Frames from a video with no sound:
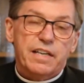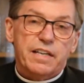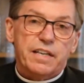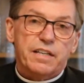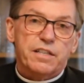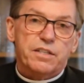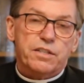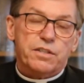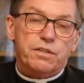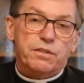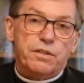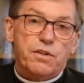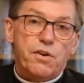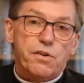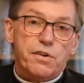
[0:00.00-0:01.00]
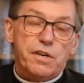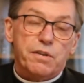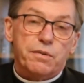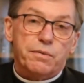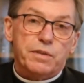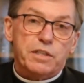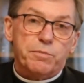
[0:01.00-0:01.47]
It is the
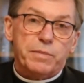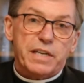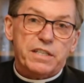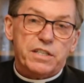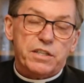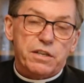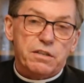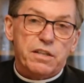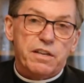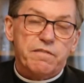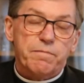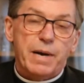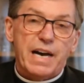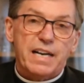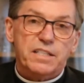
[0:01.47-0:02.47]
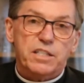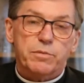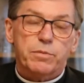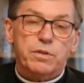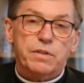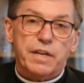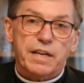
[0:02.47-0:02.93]
Lord which makes their love
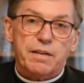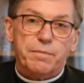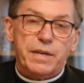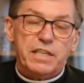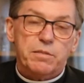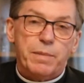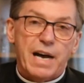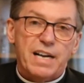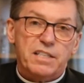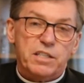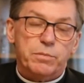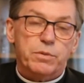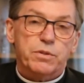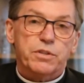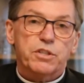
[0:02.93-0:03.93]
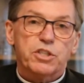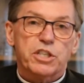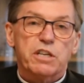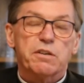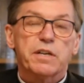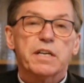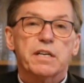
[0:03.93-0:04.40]
possible and makes possible the
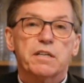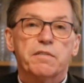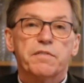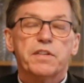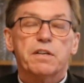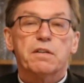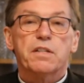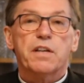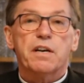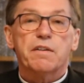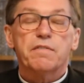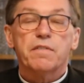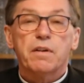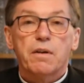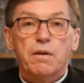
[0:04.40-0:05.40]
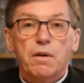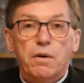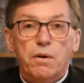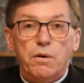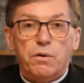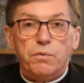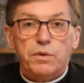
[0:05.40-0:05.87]
sharing of their love
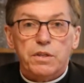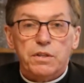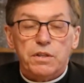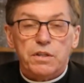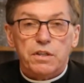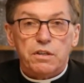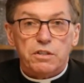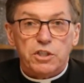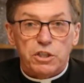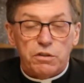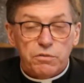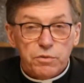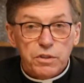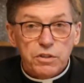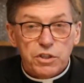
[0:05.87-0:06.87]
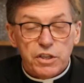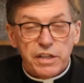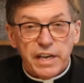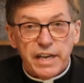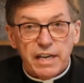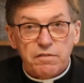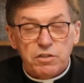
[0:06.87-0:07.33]
with their children, should
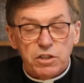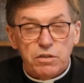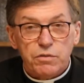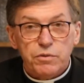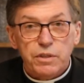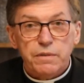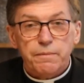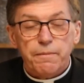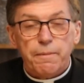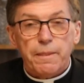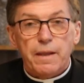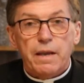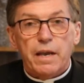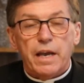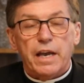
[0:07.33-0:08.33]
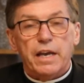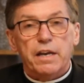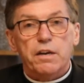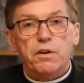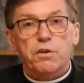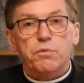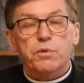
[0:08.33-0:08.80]
they have children,
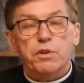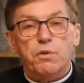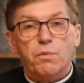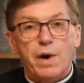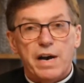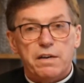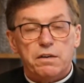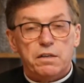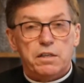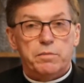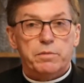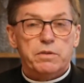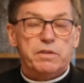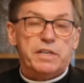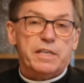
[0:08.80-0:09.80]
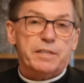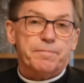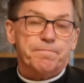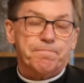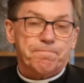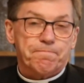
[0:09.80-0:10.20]
and with the wider community.